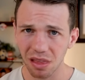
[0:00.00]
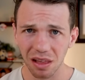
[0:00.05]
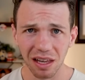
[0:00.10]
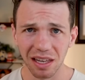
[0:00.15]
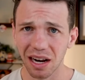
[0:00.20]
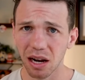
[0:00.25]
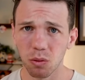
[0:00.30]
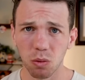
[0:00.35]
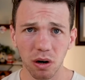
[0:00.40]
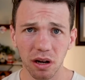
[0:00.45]

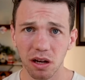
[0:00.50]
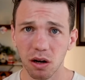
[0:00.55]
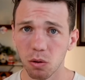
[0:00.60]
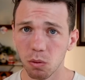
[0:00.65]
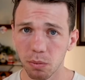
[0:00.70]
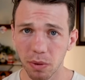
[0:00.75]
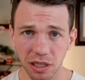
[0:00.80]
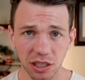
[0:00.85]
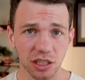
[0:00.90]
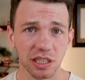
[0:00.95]
And I'd want to go
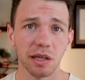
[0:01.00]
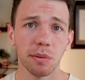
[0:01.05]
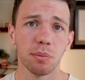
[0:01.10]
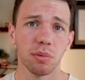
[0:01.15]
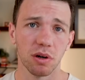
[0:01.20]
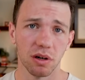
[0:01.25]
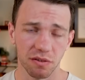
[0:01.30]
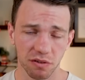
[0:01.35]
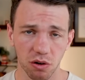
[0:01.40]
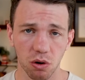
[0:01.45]
much
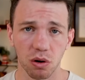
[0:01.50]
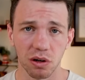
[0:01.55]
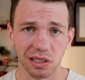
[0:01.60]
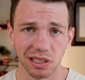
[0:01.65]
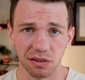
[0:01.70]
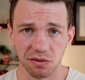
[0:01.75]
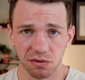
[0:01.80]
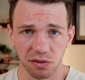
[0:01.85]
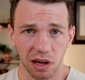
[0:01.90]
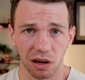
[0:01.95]
deeper, of
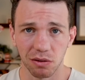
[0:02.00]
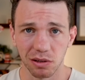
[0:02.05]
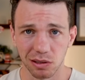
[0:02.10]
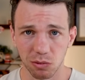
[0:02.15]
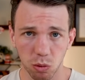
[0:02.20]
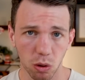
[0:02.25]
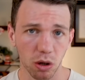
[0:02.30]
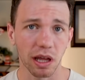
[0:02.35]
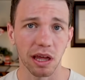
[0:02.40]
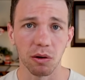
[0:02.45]
course, if I
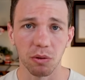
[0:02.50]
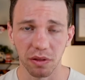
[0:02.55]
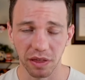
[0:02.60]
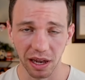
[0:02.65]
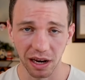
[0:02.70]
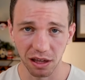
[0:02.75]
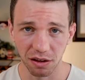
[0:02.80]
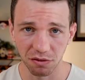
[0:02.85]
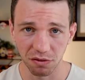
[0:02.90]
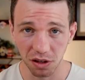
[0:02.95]
was working with
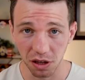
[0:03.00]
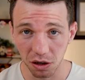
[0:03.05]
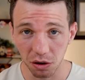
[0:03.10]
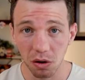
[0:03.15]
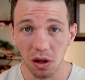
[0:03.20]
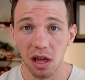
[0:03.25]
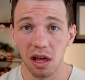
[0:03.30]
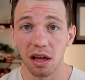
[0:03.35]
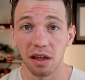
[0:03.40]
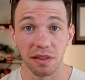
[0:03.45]
any of you.
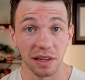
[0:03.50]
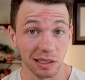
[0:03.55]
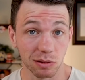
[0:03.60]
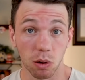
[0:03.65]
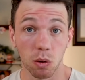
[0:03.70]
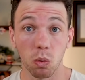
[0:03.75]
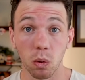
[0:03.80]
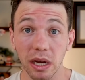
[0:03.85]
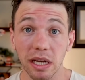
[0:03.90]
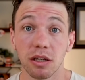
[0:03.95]
And this is
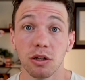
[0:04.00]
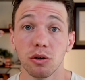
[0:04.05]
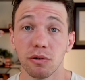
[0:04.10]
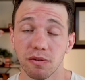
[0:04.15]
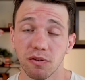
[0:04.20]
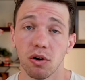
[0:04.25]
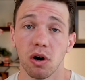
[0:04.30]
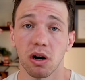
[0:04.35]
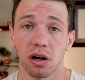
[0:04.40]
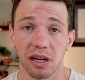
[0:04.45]
what we do
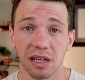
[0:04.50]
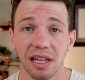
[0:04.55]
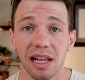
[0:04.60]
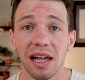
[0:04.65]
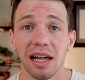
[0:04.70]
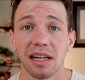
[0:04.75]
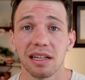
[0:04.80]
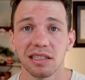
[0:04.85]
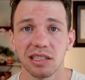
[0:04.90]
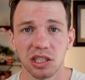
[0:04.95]
for our
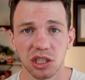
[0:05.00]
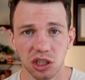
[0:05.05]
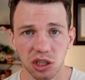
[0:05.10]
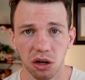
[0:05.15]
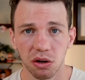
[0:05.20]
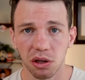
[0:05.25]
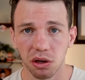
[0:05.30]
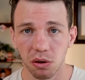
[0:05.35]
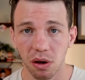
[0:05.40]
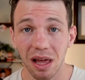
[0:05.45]
clients to
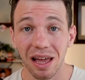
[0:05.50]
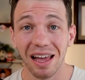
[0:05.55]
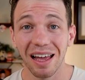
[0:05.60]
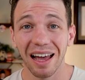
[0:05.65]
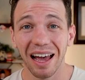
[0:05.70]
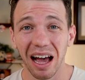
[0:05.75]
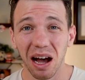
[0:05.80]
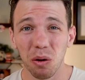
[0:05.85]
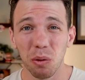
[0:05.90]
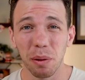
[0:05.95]
show you
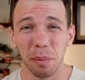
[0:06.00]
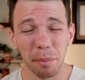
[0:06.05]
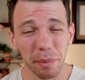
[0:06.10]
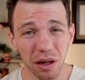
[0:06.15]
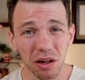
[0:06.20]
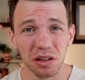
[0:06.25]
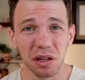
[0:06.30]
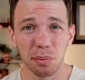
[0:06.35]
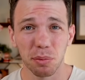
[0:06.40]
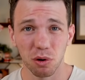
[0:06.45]
how we
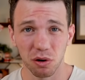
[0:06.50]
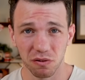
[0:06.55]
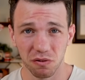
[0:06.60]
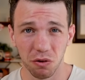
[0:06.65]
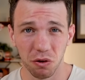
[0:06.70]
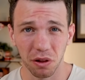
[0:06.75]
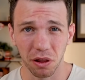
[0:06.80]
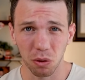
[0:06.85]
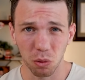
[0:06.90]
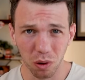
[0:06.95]
build a
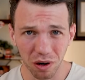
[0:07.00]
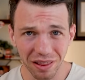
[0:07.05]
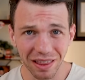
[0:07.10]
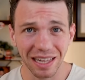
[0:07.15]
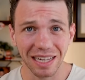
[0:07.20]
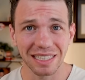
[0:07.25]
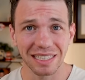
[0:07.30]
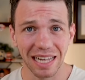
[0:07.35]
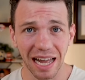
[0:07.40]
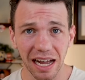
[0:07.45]
portfolio. What are
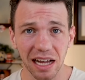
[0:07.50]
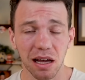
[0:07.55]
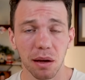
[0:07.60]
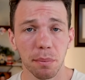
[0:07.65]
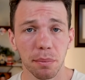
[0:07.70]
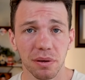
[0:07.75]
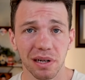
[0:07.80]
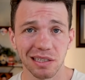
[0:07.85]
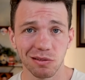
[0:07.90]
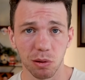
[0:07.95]
the exact
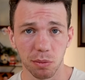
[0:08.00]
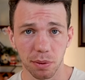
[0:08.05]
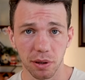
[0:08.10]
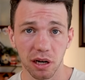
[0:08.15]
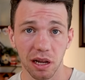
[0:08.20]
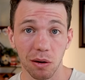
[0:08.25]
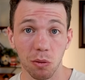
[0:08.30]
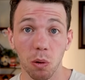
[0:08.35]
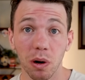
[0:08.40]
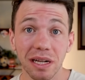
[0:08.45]
companies we put
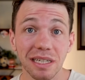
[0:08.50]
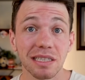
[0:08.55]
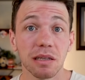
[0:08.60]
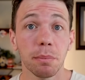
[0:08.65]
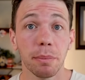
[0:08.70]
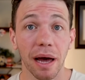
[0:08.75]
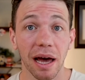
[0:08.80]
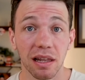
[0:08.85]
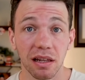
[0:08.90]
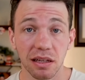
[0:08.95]
in? What is the
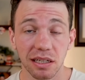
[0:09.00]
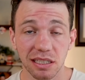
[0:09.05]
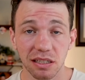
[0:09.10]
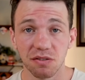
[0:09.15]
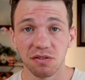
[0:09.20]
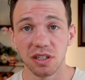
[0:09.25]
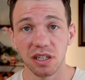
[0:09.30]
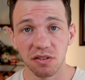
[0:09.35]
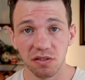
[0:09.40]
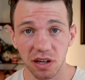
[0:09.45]
balance
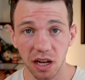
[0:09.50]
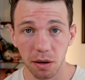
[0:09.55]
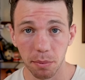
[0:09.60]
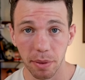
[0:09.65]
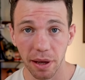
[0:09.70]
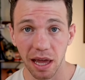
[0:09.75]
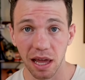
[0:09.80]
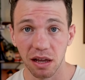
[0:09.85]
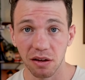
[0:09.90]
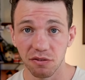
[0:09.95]
of dividend
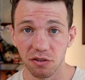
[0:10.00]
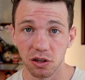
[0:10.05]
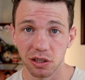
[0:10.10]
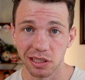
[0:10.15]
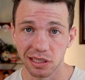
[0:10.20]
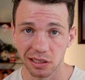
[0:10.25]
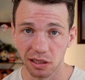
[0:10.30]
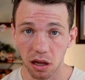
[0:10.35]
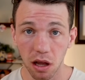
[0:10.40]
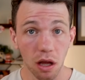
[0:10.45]
paying
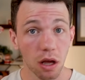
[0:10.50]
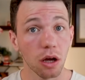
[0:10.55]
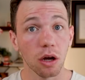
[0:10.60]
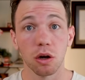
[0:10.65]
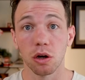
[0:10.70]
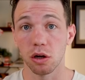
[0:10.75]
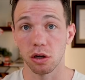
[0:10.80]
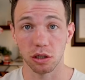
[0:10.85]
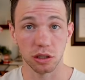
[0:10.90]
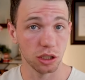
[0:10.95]
versus
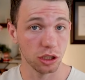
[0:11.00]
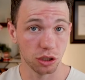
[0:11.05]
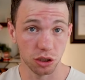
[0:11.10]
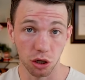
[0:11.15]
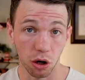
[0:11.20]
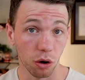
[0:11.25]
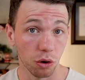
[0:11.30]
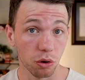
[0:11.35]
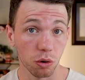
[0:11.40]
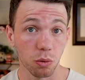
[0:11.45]
just
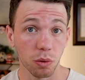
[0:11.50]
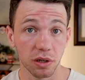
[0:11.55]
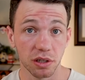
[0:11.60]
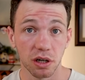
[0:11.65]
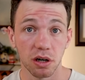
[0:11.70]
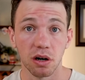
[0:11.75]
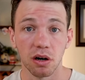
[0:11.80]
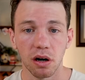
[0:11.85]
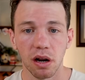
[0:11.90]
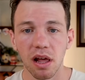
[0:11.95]
total
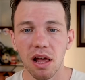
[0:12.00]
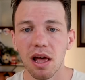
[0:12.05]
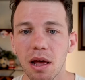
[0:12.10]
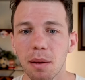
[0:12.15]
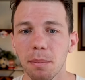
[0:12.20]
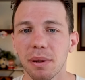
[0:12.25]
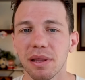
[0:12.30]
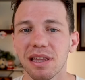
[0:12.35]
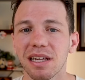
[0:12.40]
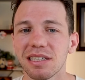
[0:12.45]
return?
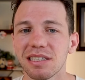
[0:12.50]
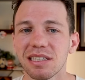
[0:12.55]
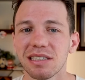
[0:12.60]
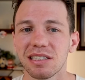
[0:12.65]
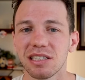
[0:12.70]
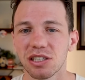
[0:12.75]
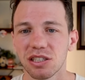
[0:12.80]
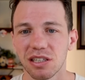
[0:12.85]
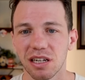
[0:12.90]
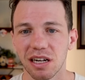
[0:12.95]
But this is
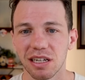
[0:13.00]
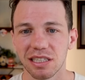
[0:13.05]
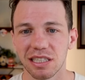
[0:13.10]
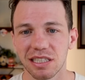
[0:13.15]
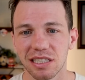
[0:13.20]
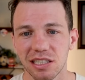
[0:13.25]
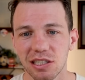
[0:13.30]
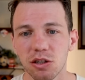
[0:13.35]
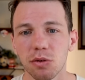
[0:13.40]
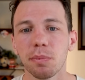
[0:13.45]
just a
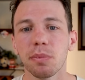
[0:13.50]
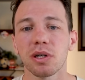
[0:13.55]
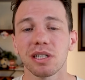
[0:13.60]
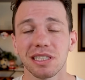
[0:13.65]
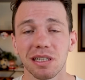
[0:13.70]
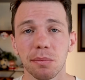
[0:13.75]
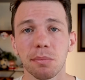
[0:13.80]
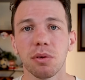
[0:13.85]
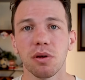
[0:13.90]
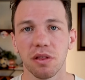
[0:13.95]
super
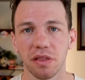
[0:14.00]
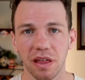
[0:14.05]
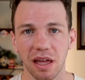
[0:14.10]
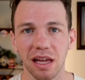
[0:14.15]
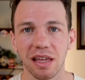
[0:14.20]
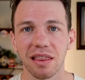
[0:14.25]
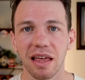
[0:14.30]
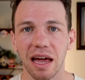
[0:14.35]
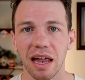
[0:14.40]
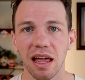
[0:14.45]
simple
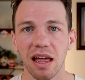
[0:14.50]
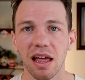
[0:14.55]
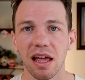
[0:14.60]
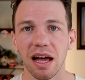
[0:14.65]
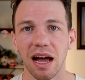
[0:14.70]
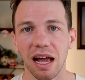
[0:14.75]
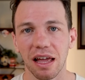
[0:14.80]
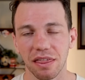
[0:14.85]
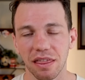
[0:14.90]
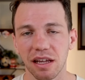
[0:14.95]
thing that
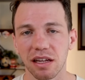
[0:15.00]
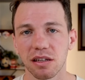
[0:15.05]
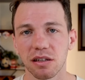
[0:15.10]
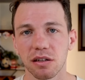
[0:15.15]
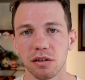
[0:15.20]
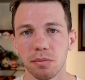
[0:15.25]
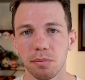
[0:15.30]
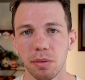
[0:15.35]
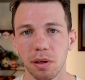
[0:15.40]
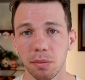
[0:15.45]
I think
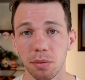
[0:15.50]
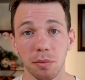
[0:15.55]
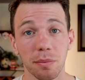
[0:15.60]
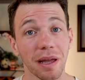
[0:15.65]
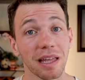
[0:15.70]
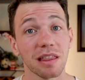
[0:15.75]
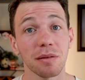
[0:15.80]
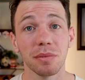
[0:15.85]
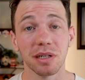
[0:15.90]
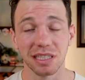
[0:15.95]
people
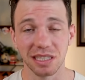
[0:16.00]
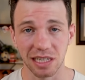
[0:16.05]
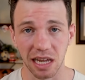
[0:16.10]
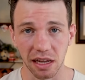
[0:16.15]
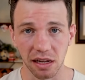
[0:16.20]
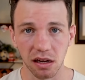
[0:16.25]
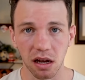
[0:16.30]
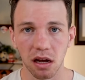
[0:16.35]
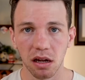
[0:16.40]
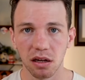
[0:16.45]
make the
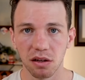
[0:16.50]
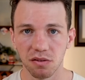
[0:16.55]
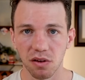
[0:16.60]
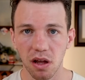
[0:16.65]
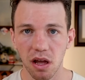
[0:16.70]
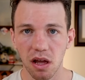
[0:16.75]
mistake on of,